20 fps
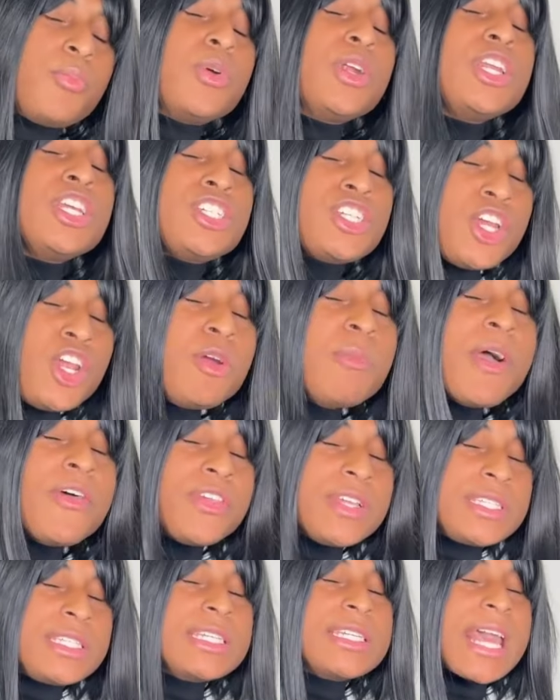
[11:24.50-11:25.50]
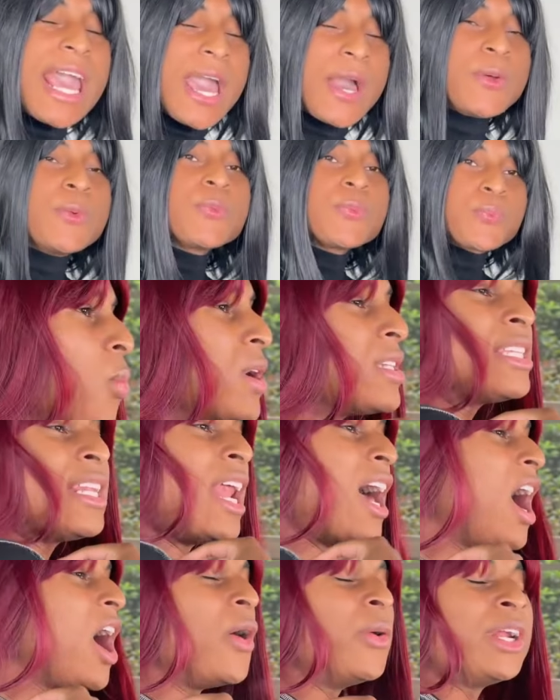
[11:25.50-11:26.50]
Brittany, shut your mouth and sit down. Wasn't
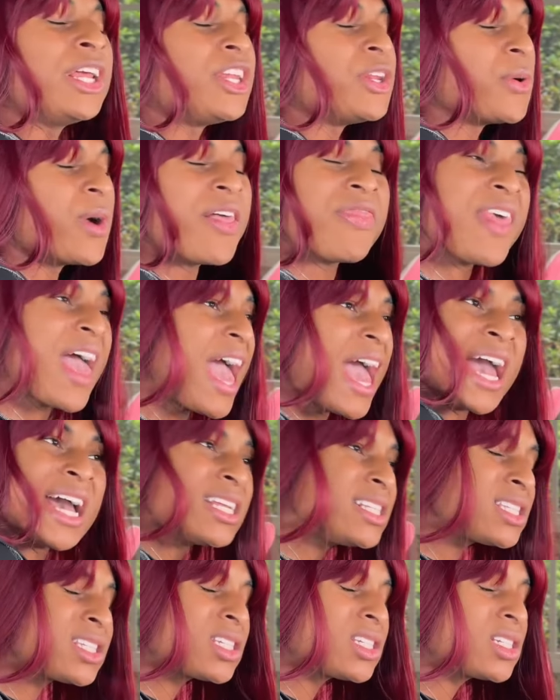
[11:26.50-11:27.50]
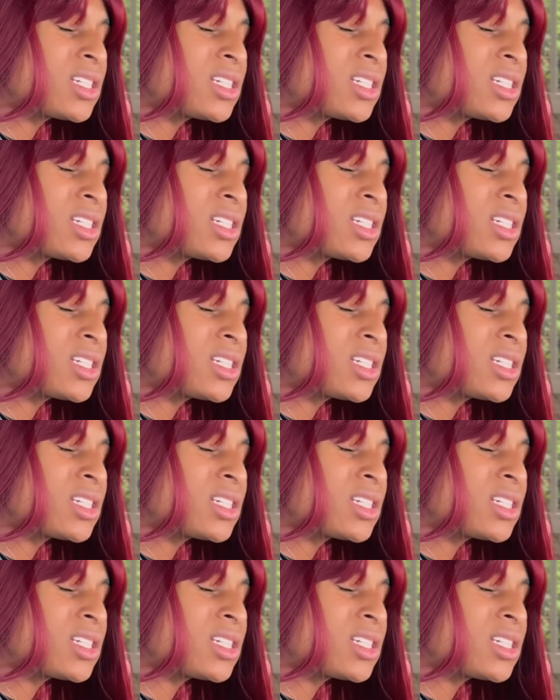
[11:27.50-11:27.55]
I already doing that?